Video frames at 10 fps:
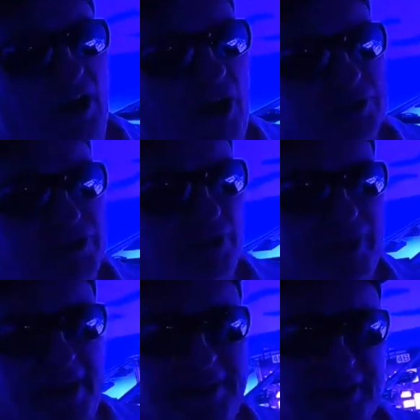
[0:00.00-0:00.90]
Also,
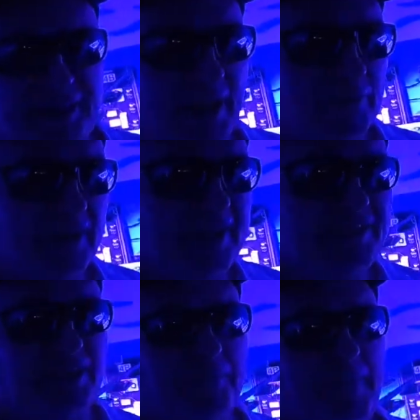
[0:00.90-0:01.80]
they, they
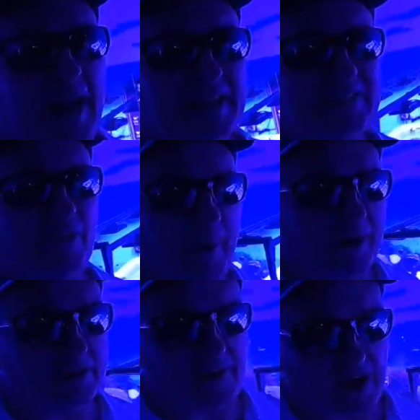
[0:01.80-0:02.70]
release a massive
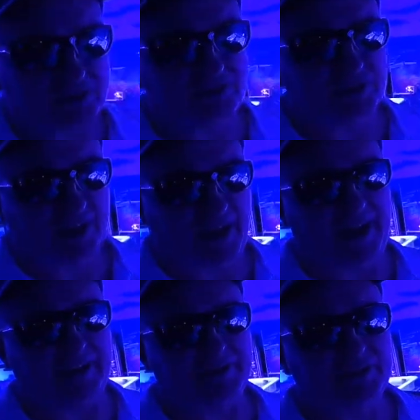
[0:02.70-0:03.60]
amount of oxygen
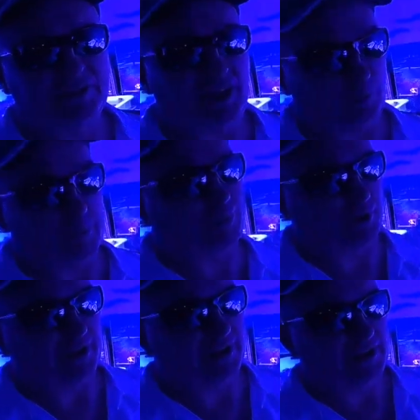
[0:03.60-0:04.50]
gas that we
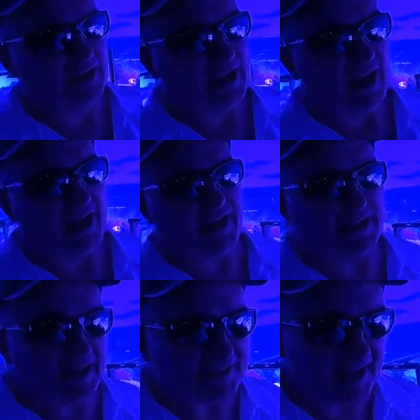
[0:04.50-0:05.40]
breathe,
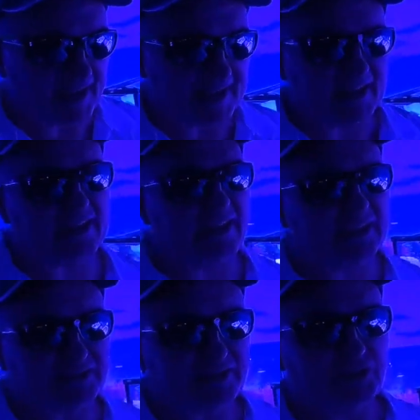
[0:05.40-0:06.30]
and they take in a lot
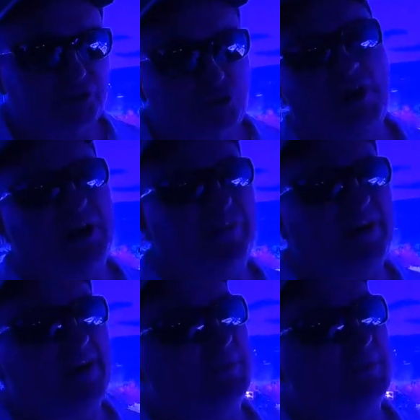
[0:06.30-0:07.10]
of C O two out of our